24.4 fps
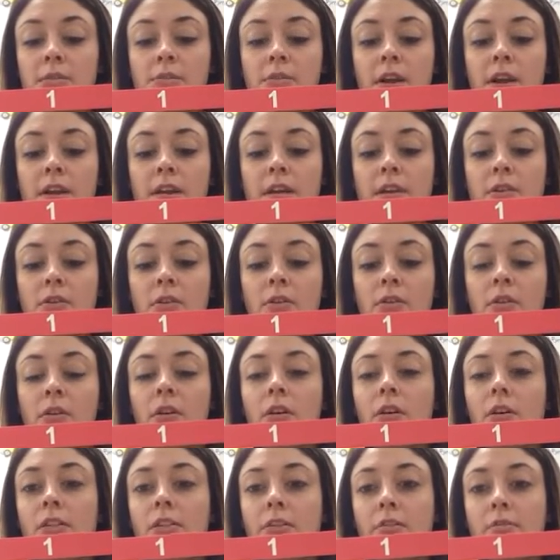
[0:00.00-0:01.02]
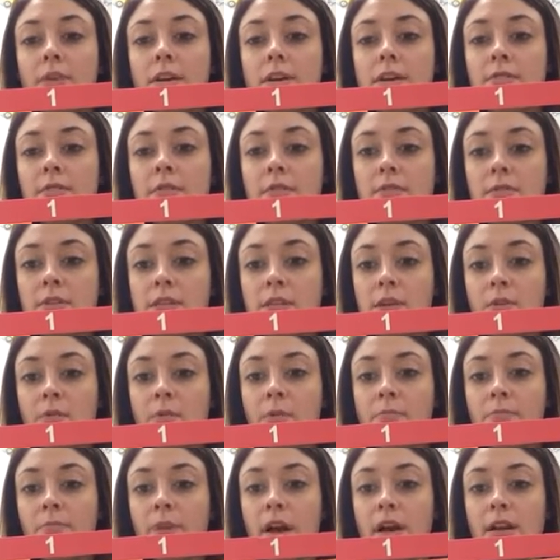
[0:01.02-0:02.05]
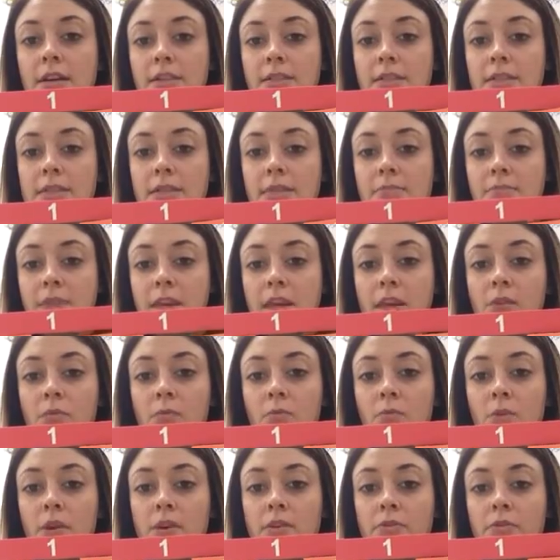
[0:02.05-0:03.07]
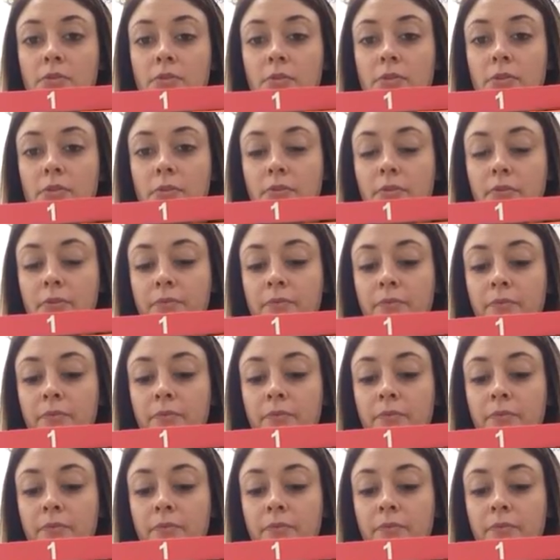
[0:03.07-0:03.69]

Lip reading: So I need all 3 of those equal parts to make one whole.